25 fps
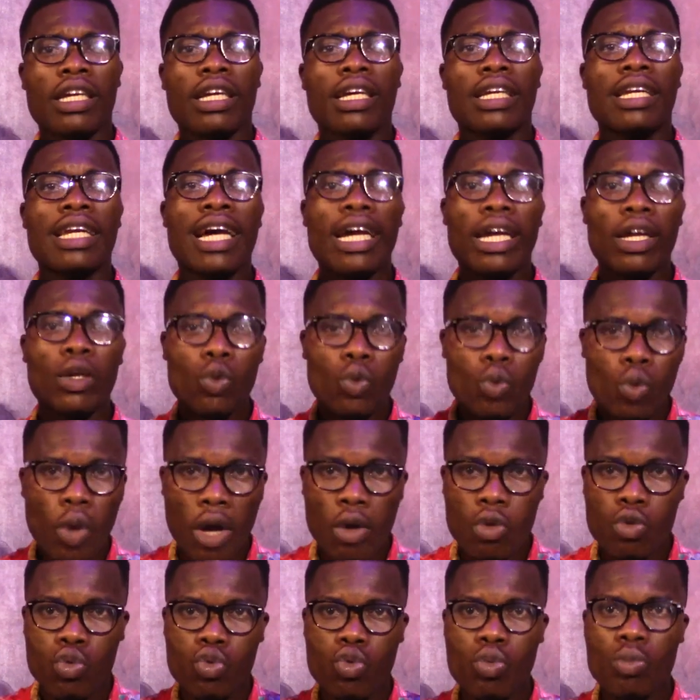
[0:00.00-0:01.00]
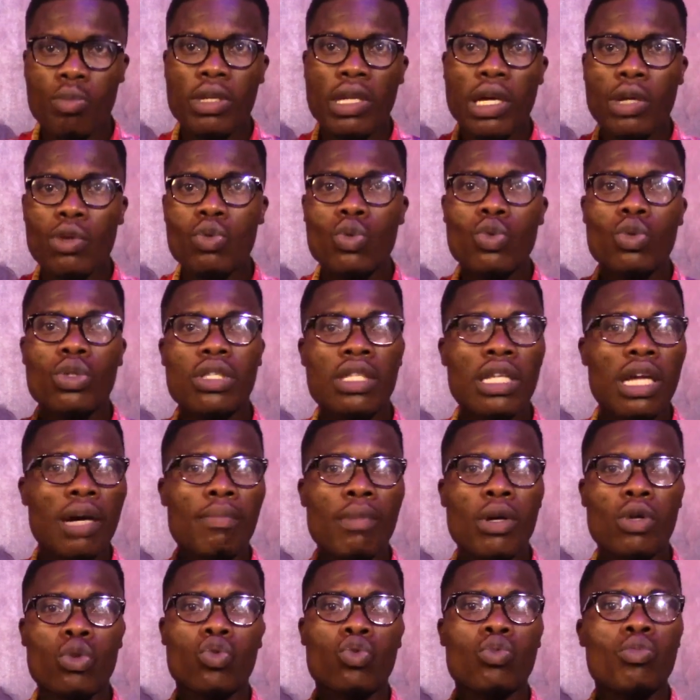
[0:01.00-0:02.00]
Na into how soon the youth now
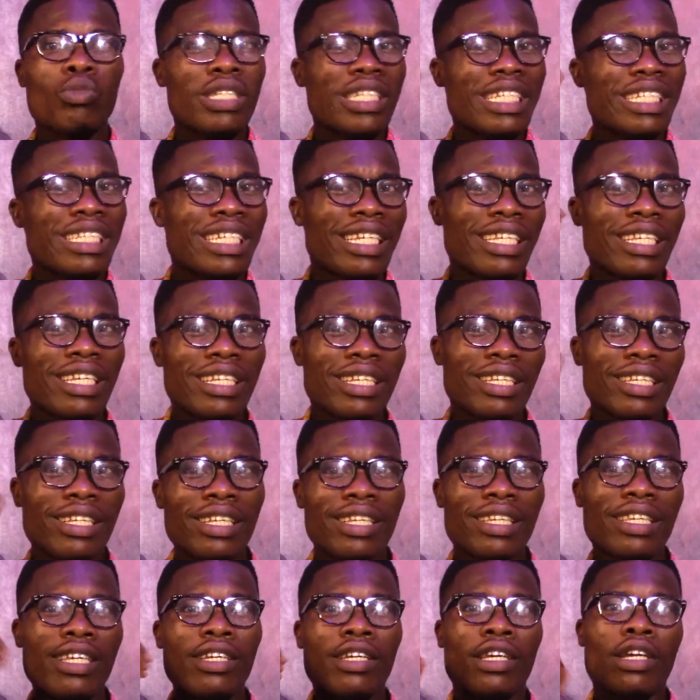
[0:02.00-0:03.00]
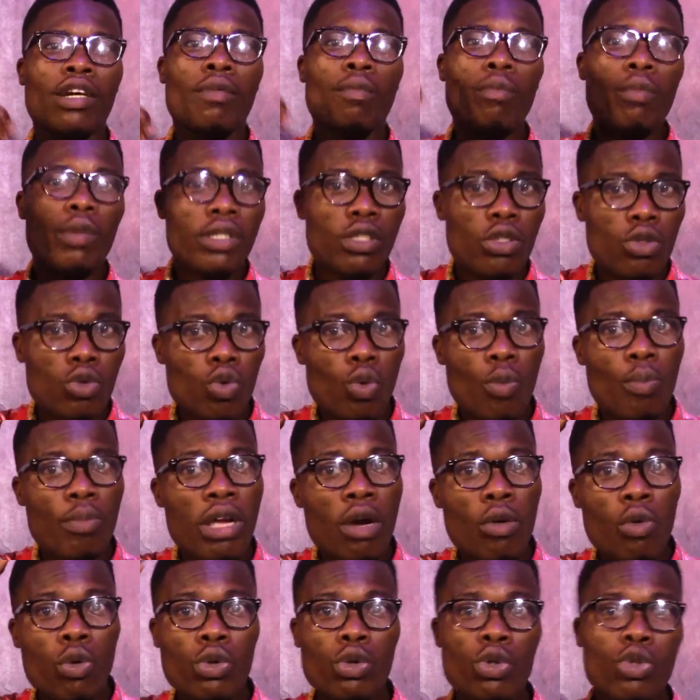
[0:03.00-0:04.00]
my soon the day day day Motis will be
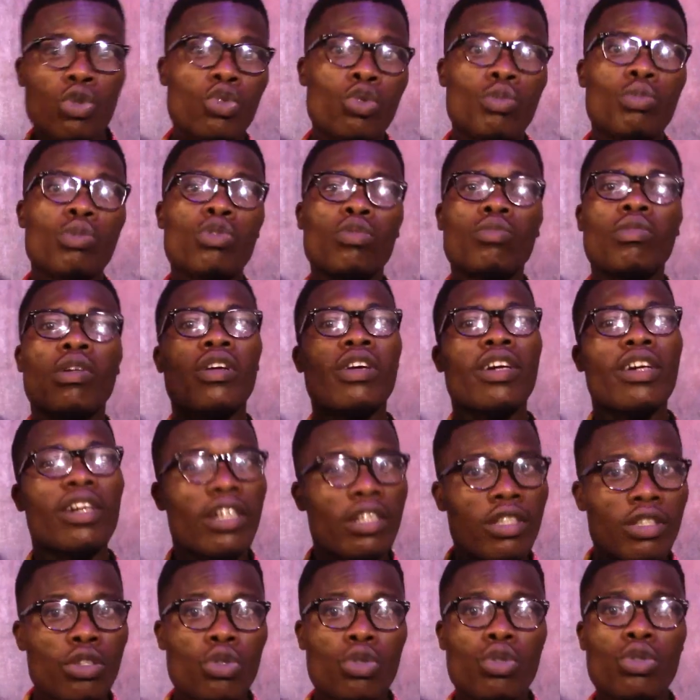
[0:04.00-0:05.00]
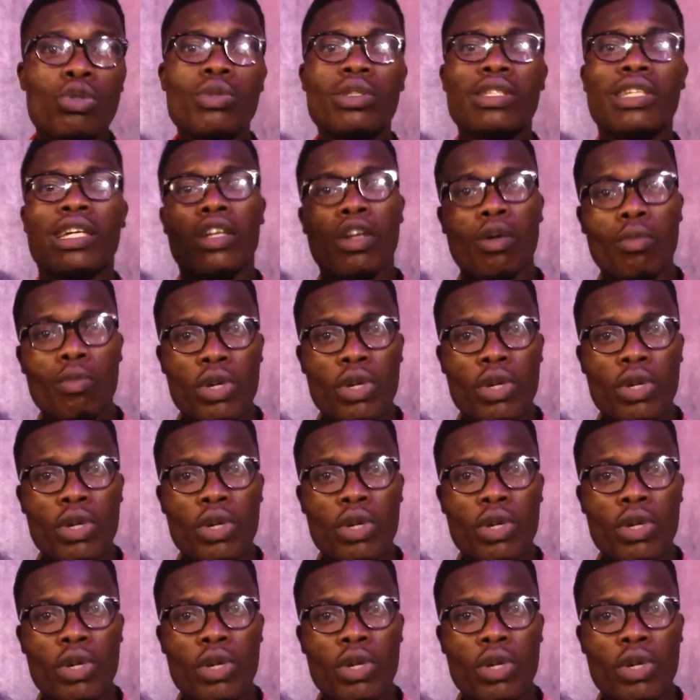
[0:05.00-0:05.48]
able to smoke a creative YouTube channel.